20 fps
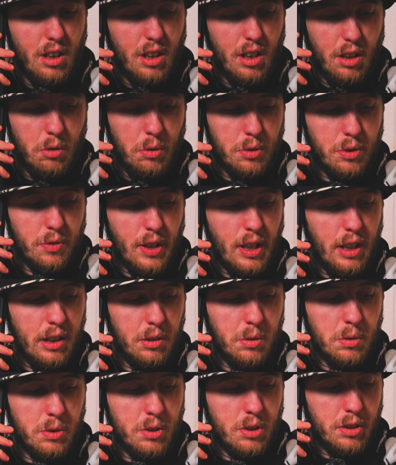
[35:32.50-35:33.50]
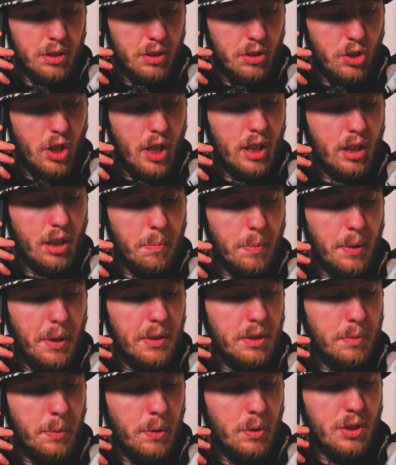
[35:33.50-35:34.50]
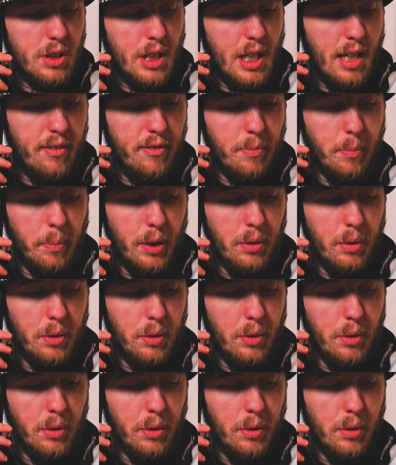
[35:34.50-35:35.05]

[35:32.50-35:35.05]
It was fine. It was just a checkup. I was supposed to have